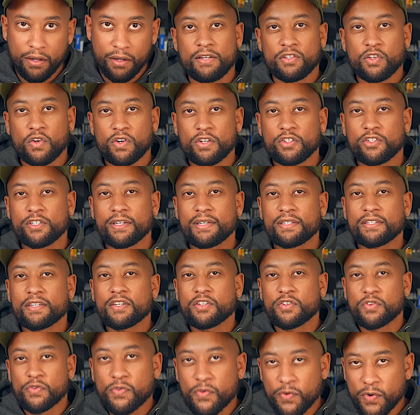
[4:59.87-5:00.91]
So did
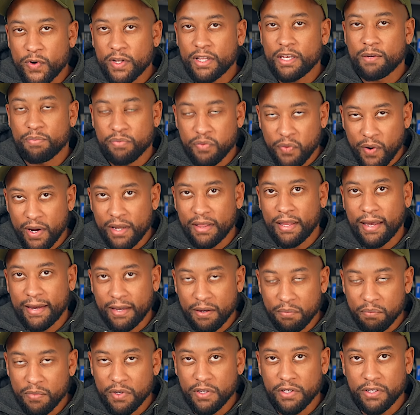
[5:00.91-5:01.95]
Jesus really pray like
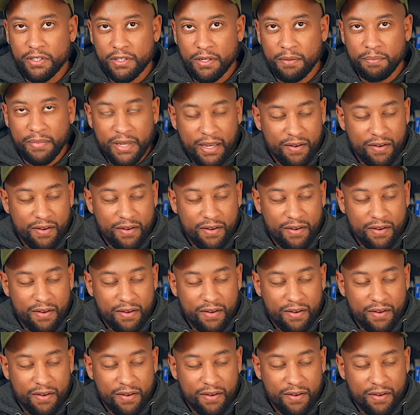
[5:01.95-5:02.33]
a Muslim,